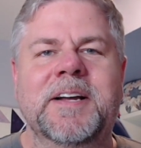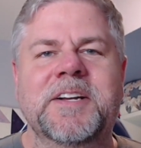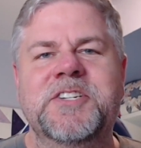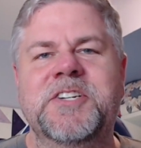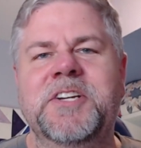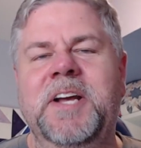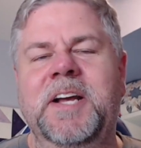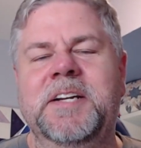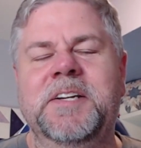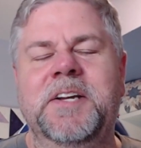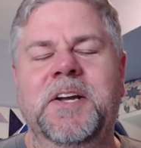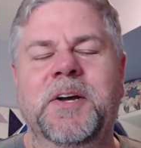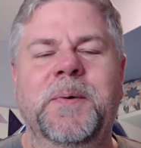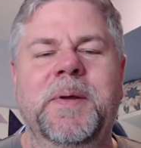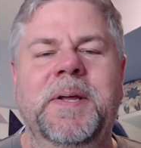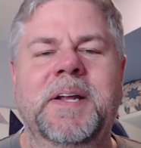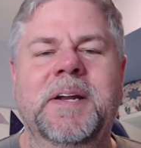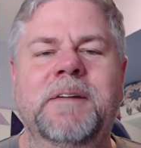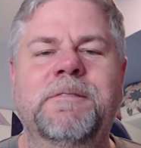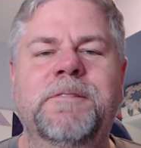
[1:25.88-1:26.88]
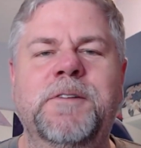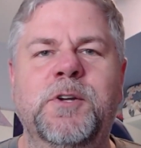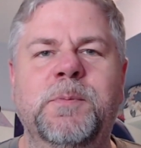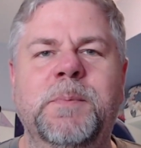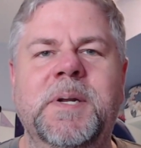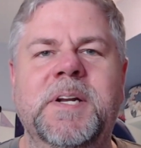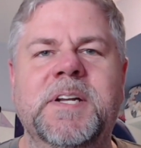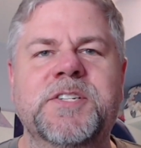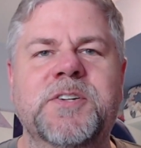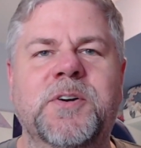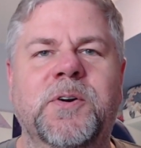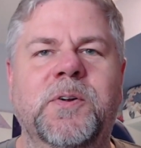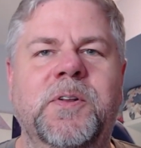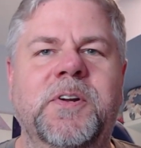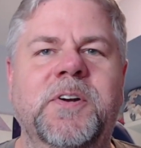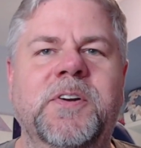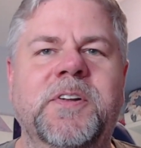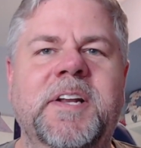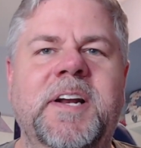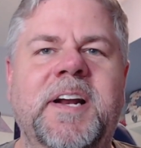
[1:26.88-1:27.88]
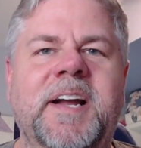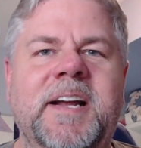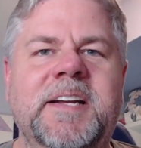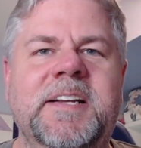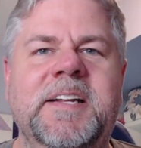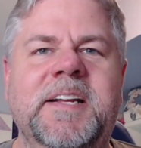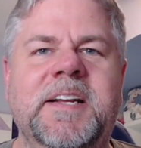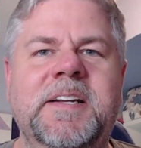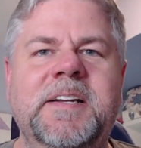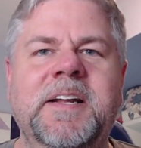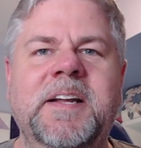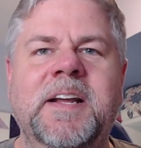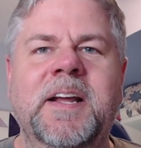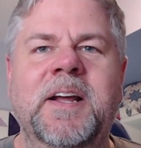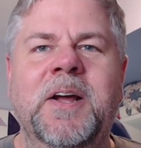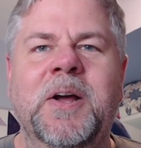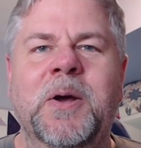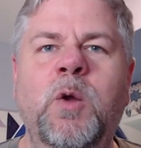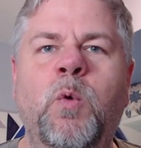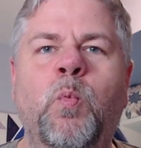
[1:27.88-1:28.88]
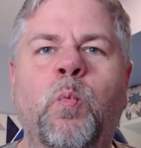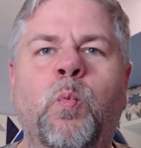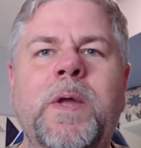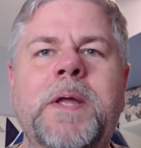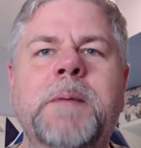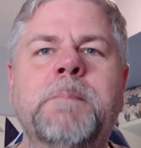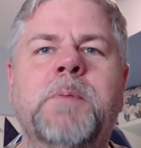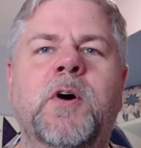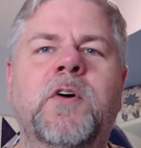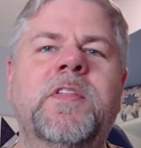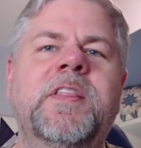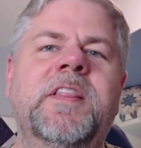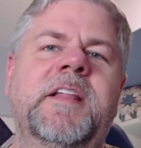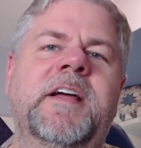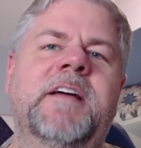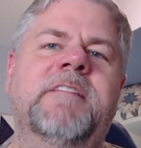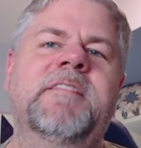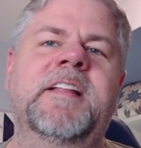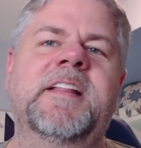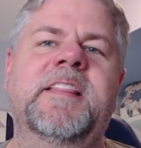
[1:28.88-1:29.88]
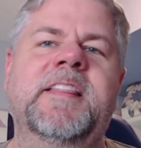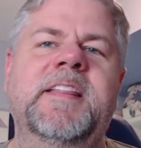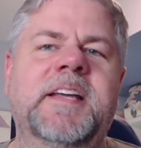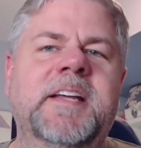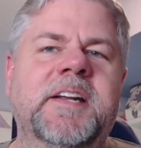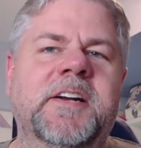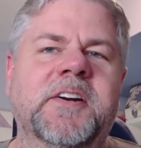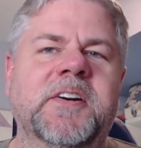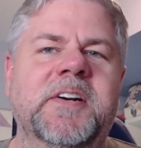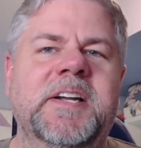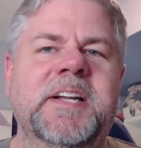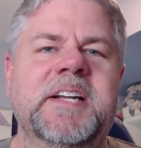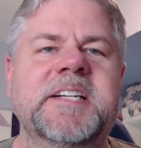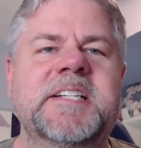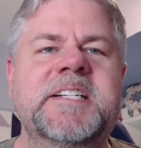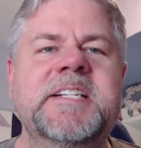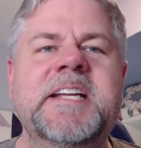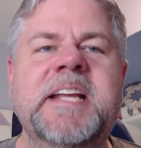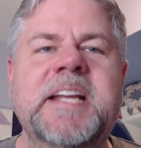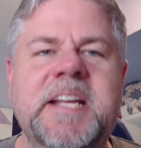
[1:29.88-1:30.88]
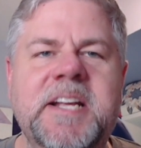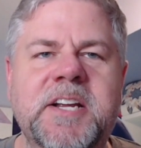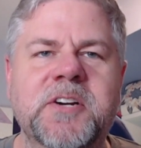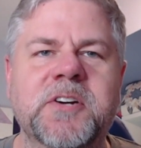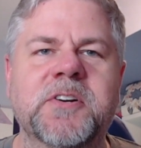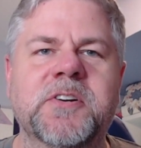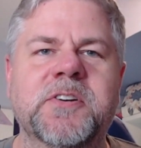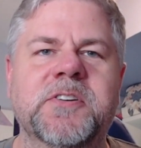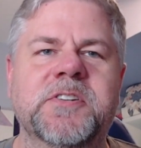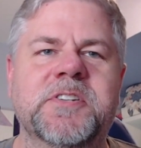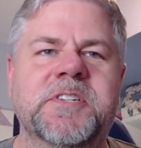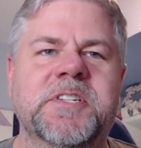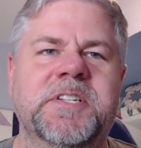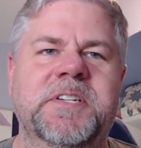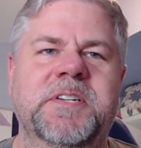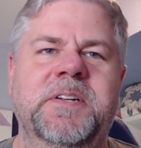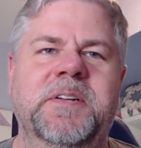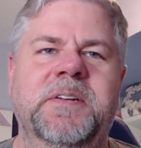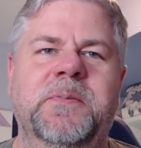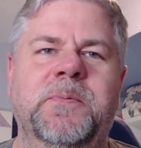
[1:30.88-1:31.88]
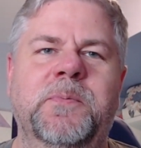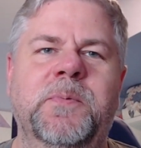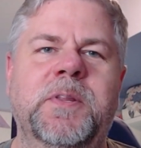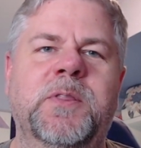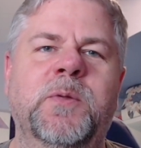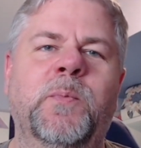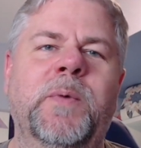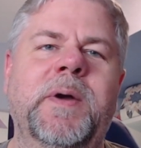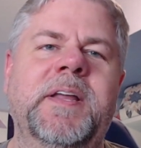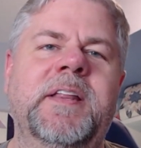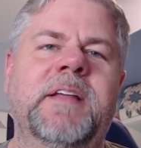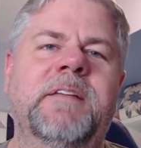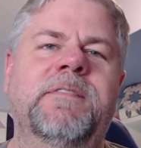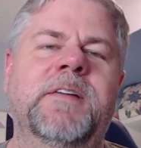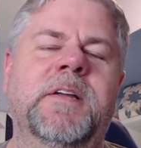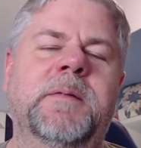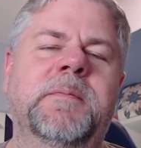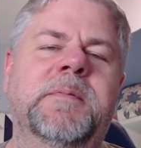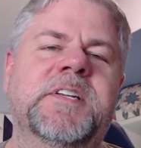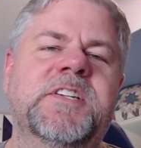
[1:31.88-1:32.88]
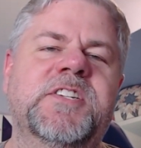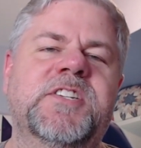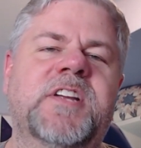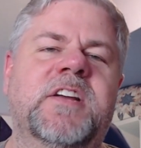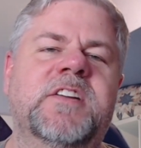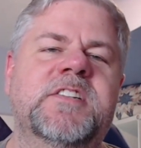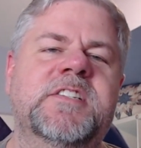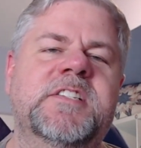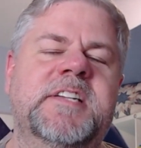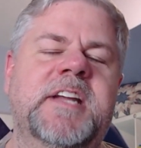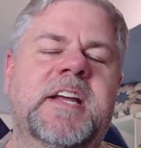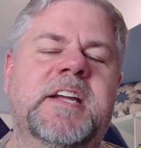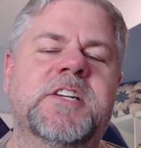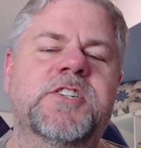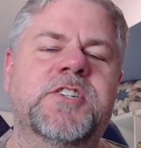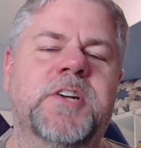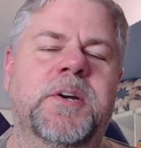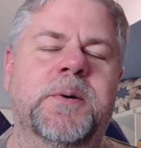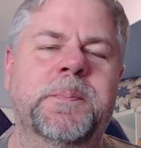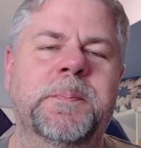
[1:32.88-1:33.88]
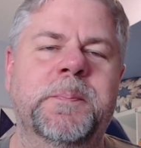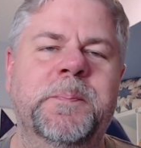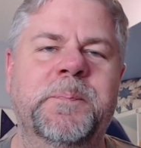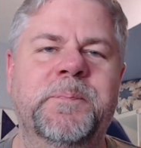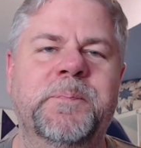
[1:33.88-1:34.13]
She got to go in a few minutes earlier than I did. We both left the theater in tears with the way they filmed the stage show.